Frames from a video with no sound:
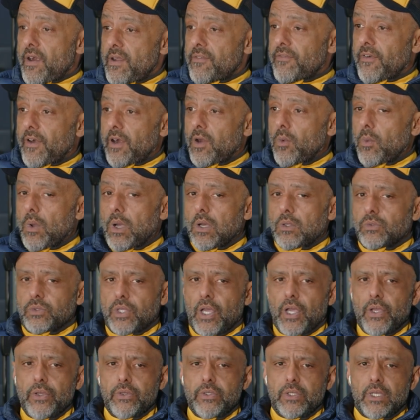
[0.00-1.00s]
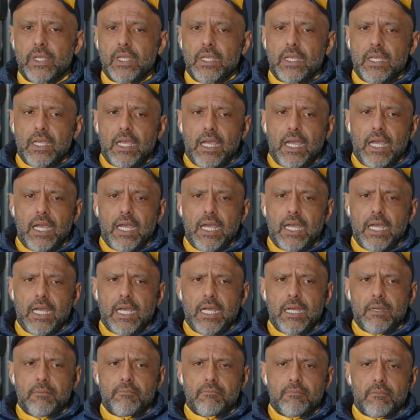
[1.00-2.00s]
very well known.
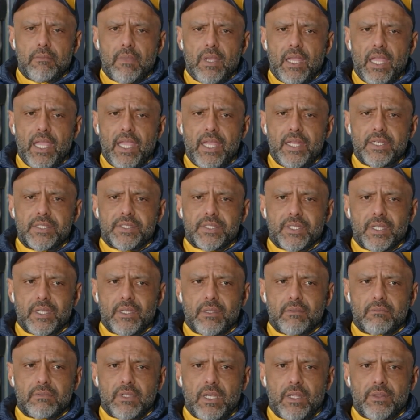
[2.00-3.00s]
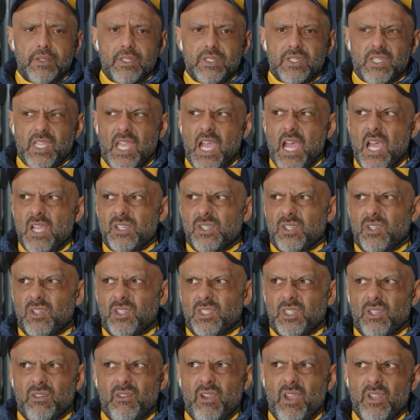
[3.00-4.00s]
You know, these cars have
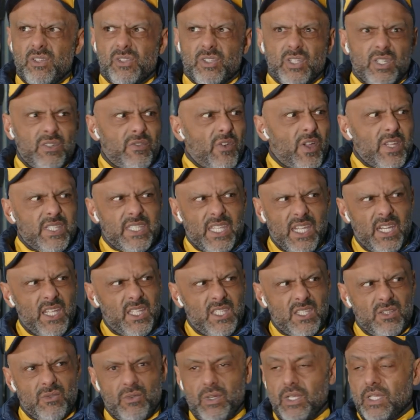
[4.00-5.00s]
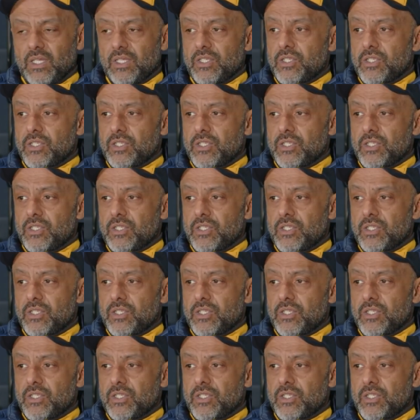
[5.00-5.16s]
got their own sort of identity, really.